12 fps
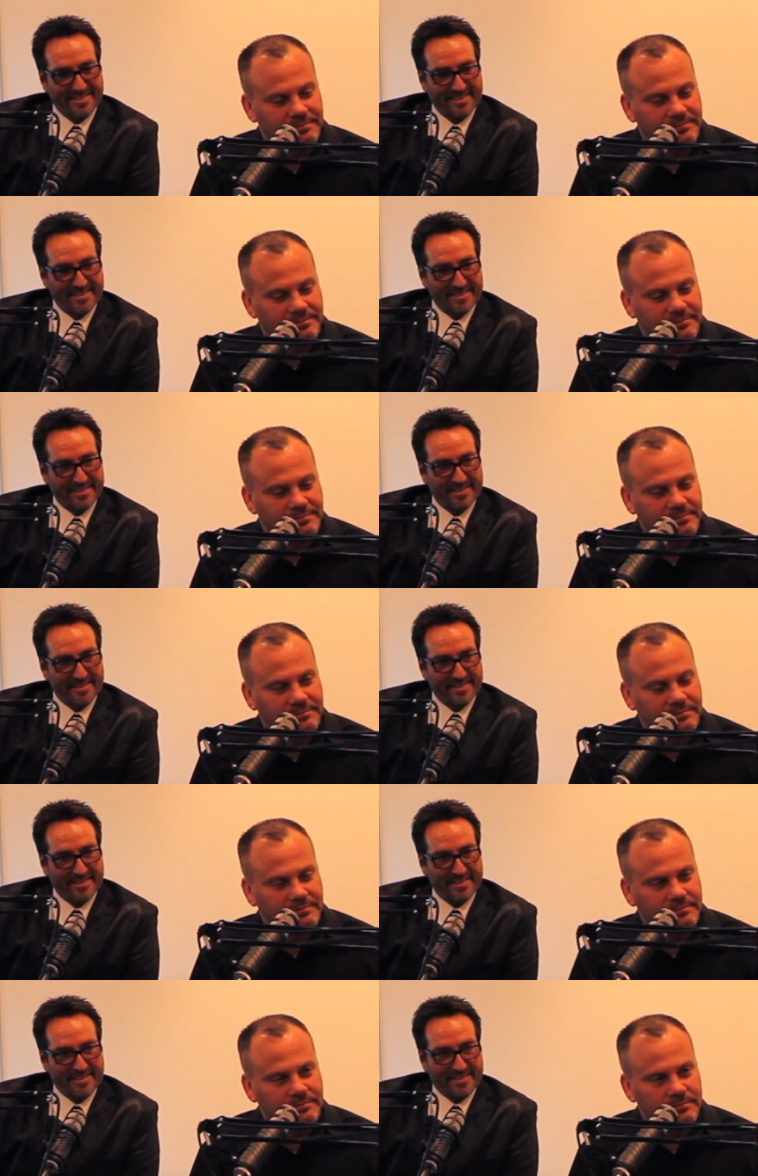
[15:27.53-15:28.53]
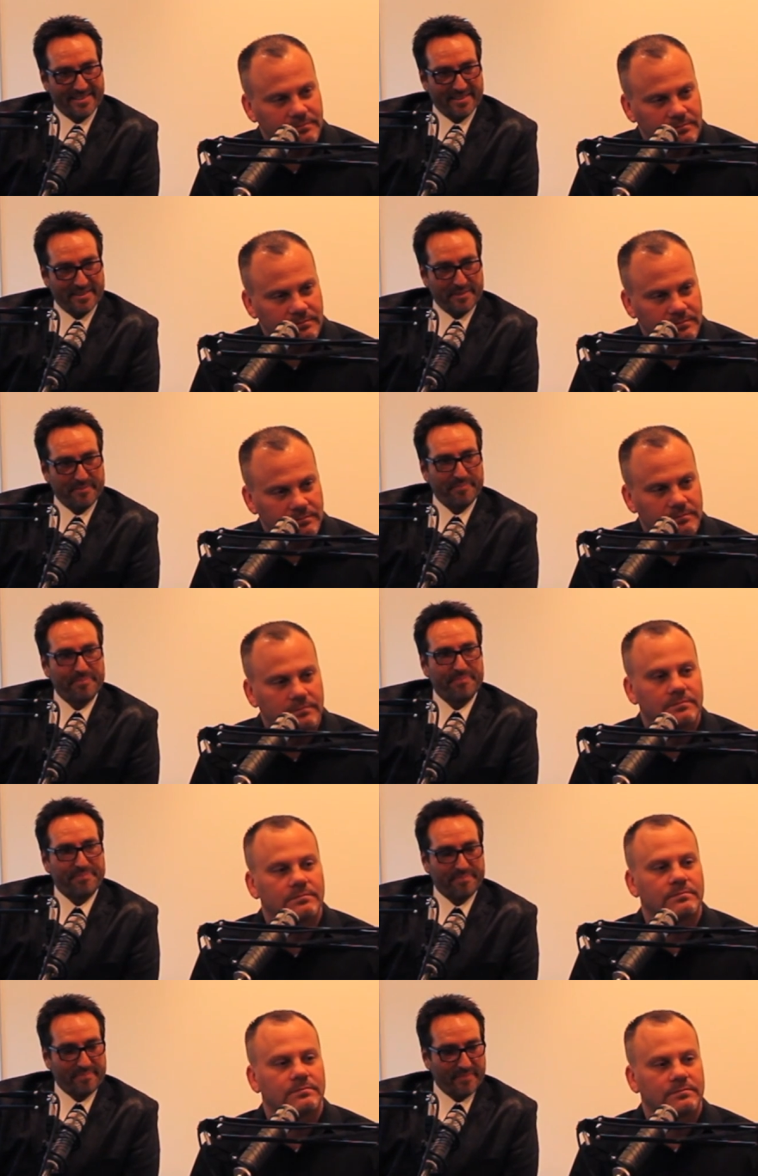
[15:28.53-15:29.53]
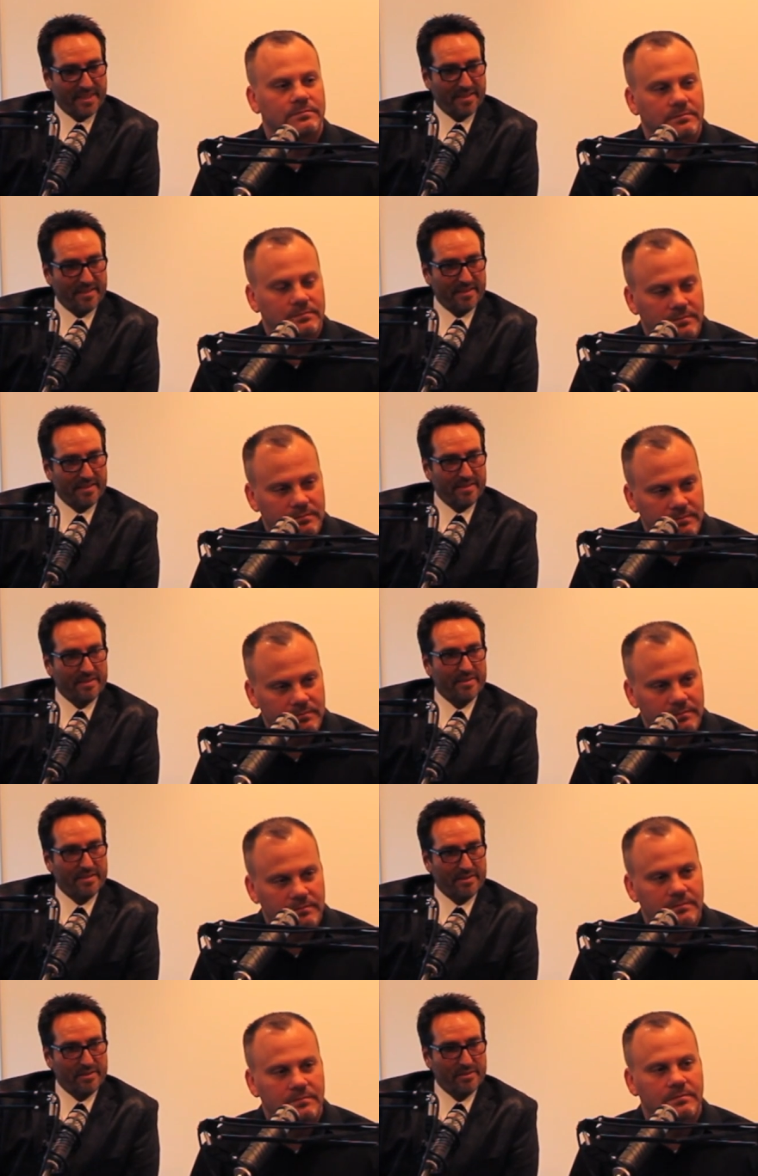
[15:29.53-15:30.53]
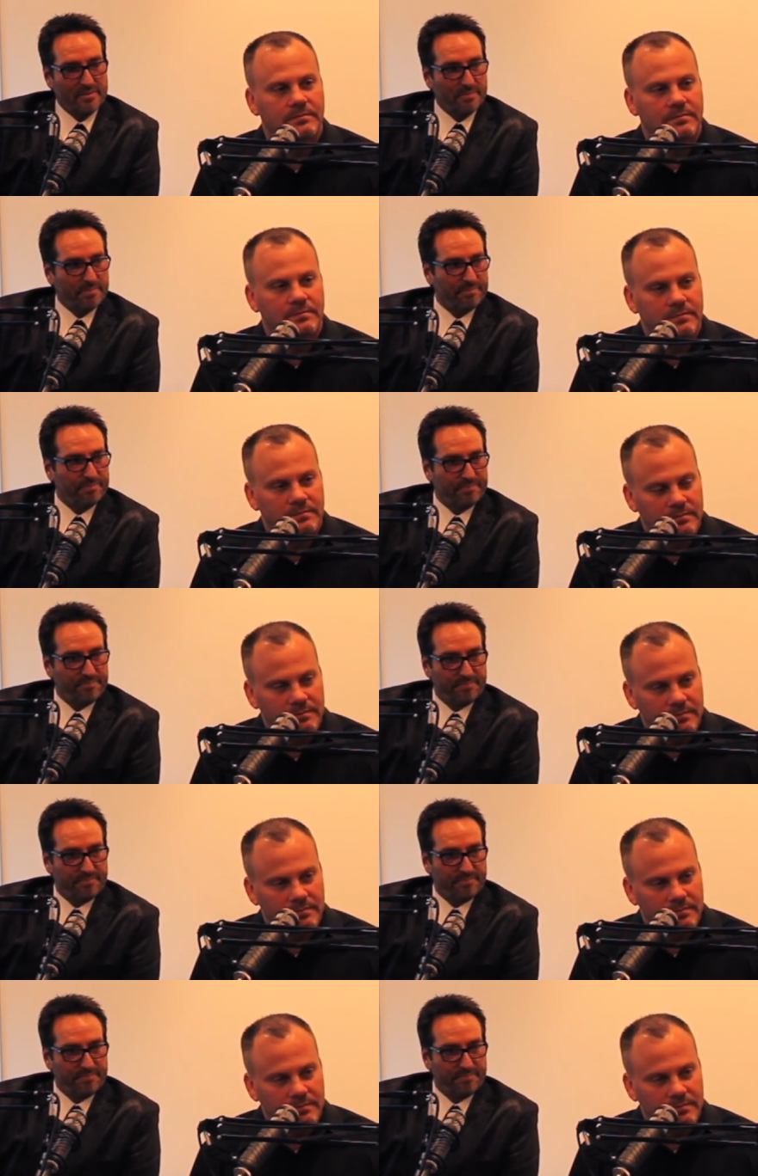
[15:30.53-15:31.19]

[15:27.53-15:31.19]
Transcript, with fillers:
Speaker 1: and then we have the experience coming up. So do you want to just talk about what's